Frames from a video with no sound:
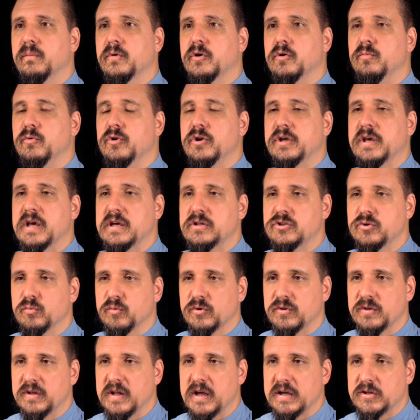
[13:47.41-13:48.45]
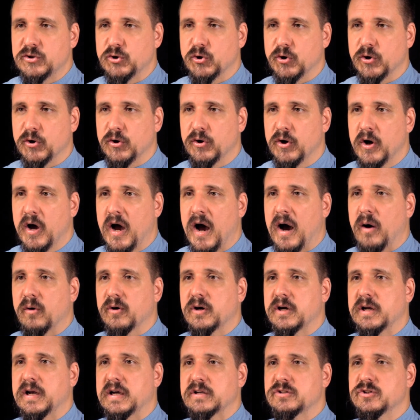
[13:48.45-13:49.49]
communication with nature, our
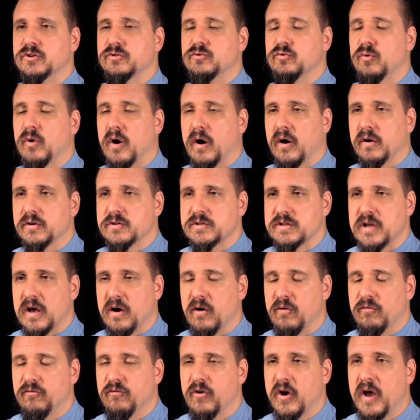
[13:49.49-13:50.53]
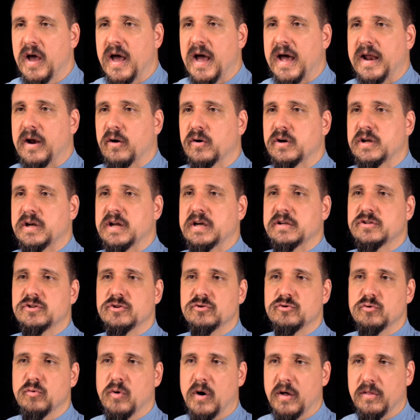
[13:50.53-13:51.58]
connection to ourself, and our connection
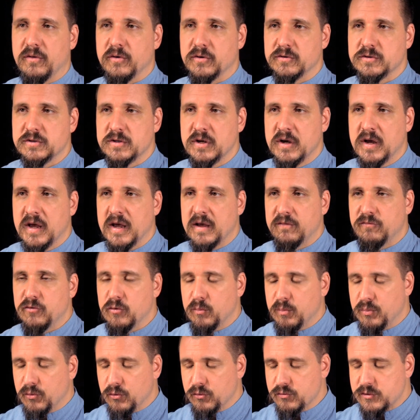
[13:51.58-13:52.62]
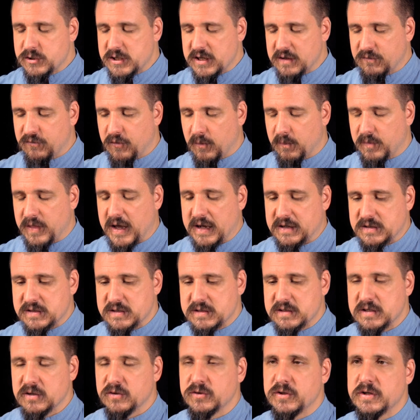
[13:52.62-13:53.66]
to others. If you brew tea from that
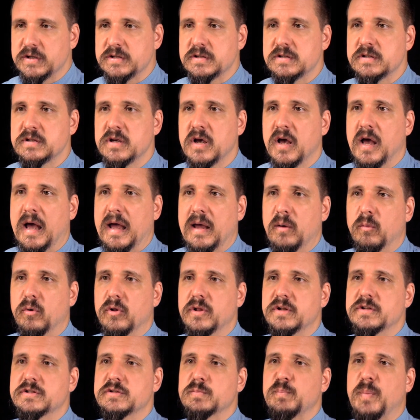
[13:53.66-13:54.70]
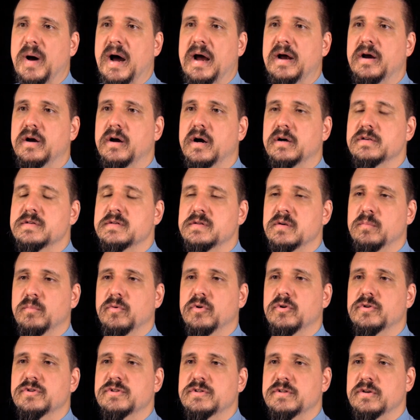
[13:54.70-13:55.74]
stillness, it will inspire a
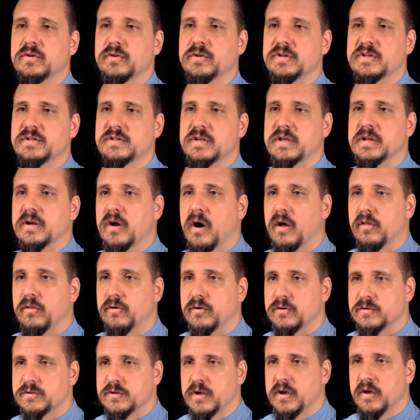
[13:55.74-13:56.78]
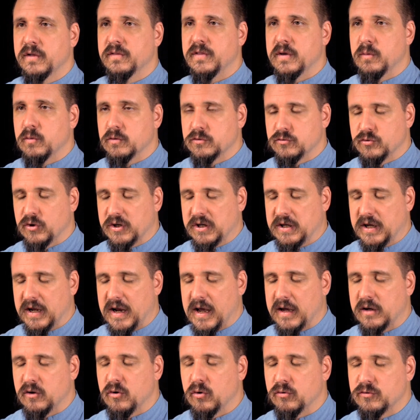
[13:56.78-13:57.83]
similar stillness in others. They will drink it
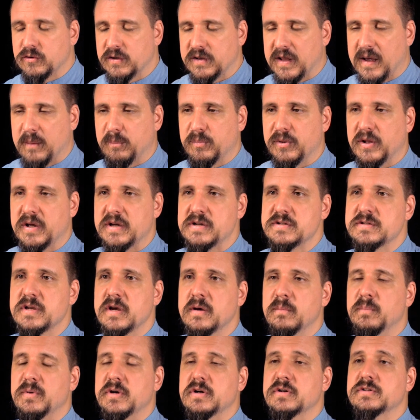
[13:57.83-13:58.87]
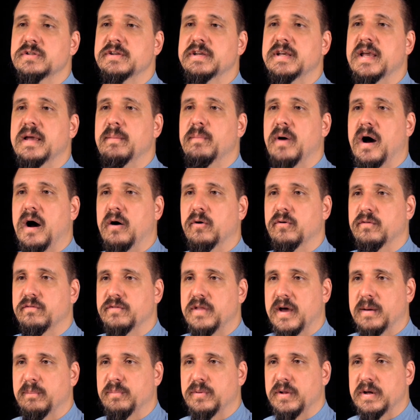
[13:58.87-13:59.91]
and go to that place because it came out of
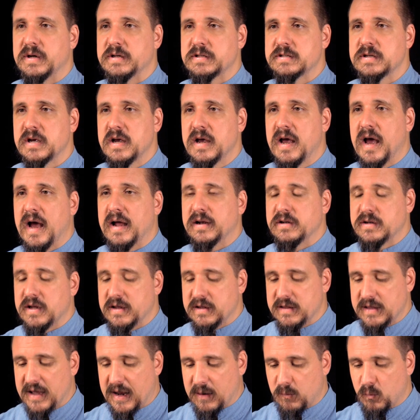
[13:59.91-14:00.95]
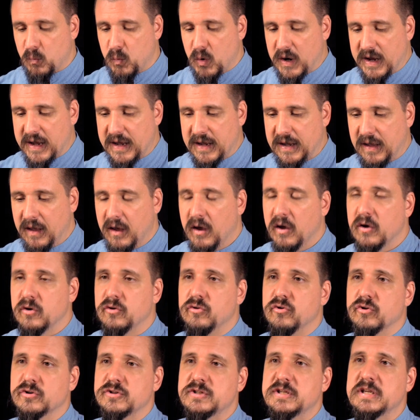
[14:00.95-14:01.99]
that place. And in that way,
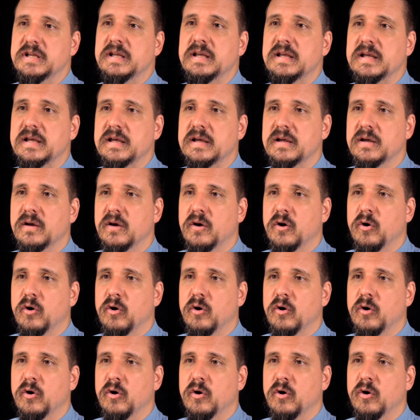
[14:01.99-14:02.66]
your tea